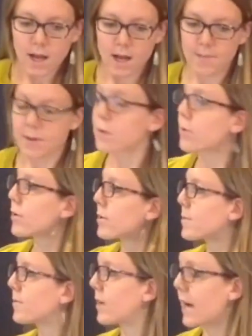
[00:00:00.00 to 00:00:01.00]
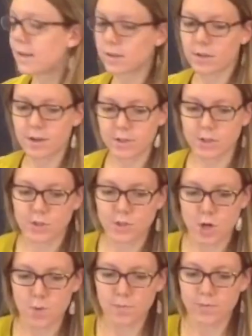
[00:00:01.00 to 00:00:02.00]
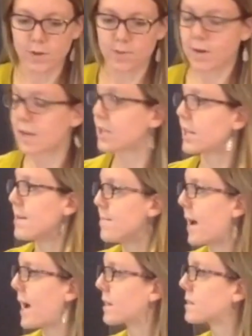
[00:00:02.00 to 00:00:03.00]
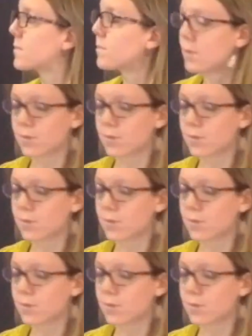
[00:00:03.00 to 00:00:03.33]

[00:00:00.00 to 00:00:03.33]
um, in order to provide a larger scope for the project impacts,